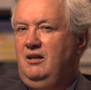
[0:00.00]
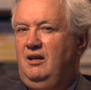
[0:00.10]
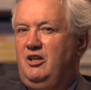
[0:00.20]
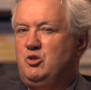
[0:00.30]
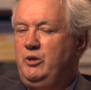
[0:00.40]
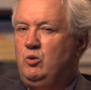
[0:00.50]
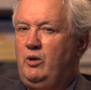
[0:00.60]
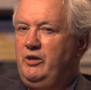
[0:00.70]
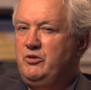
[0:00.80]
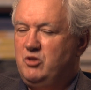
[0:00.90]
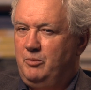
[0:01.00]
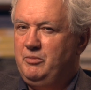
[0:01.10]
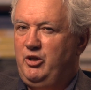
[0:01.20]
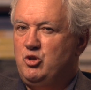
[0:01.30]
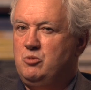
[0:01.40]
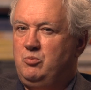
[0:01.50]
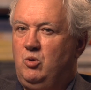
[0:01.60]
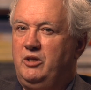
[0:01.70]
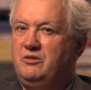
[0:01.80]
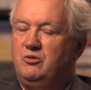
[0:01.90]
as requiring some kind of
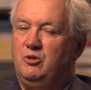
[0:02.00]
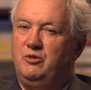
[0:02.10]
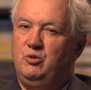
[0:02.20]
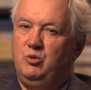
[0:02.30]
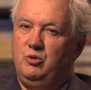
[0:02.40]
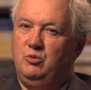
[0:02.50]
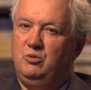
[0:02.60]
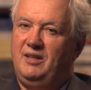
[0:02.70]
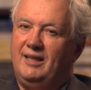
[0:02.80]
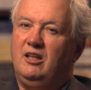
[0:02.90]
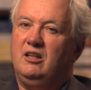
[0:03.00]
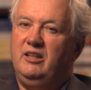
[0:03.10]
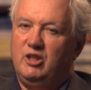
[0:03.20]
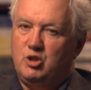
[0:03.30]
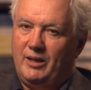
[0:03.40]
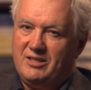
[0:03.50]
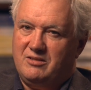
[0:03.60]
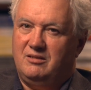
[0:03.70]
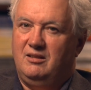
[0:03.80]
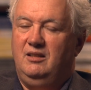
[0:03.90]
support, sort of you technically
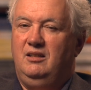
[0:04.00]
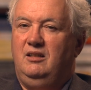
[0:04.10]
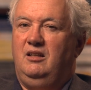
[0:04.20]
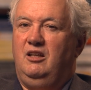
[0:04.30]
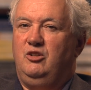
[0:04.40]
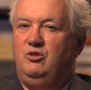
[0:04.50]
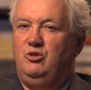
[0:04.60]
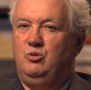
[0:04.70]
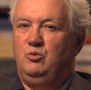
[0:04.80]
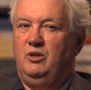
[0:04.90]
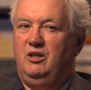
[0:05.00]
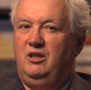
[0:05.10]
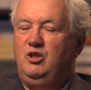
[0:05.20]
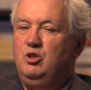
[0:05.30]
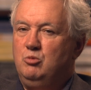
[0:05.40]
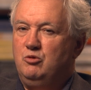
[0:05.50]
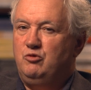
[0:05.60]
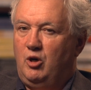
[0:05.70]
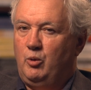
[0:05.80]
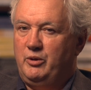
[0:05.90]
address it and you move
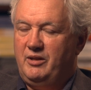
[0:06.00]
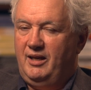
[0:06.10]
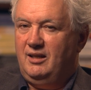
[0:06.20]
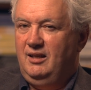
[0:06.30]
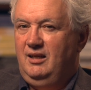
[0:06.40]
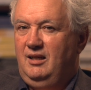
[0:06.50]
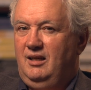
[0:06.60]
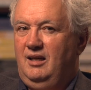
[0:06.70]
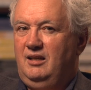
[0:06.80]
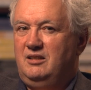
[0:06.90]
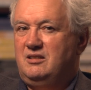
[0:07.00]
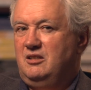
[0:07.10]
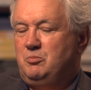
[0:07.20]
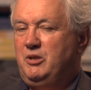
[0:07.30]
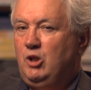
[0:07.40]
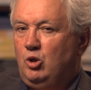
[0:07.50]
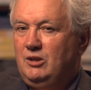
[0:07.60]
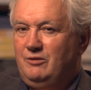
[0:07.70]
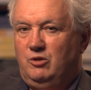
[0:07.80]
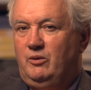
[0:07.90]
forward with that. And it's pretty low
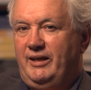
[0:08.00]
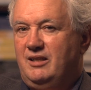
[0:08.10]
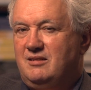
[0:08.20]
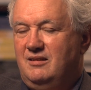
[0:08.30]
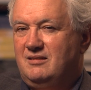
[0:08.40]
level, right? It's